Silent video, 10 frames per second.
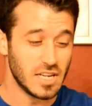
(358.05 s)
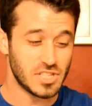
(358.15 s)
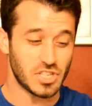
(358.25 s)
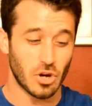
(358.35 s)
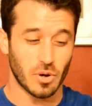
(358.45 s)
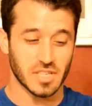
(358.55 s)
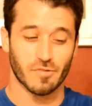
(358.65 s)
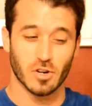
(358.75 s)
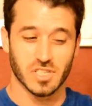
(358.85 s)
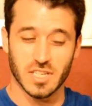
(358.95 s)
So as
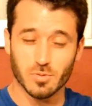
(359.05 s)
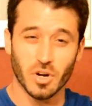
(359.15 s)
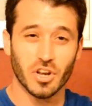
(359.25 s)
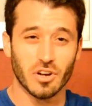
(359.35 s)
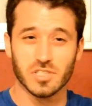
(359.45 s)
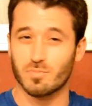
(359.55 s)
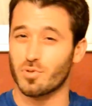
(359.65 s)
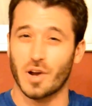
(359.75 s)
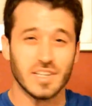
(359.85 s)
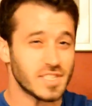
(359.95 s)
far as this one goes,
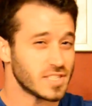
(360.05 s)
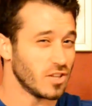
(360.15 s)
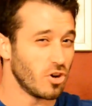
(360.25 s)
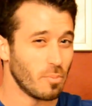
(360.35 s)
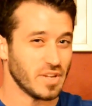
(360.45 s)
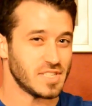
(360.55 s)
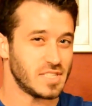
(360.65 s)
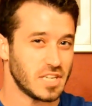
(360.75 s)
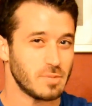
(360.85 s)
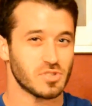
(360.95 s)
price is a little bit
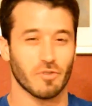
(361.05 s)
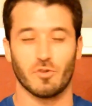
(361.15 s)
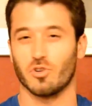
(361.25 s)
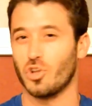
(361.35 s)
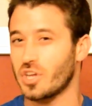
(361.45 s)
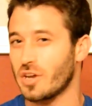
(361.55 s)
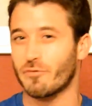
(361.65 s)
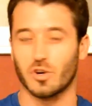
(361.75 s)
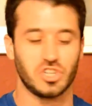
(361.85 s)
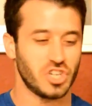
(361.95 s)
steep, so if you're looking
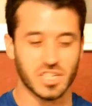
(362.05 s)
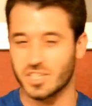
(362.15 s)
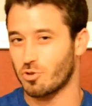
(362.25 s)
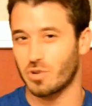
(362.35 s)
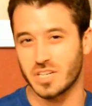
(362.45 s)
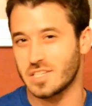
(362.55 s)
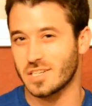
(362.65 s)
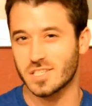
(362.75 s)
for just a creatine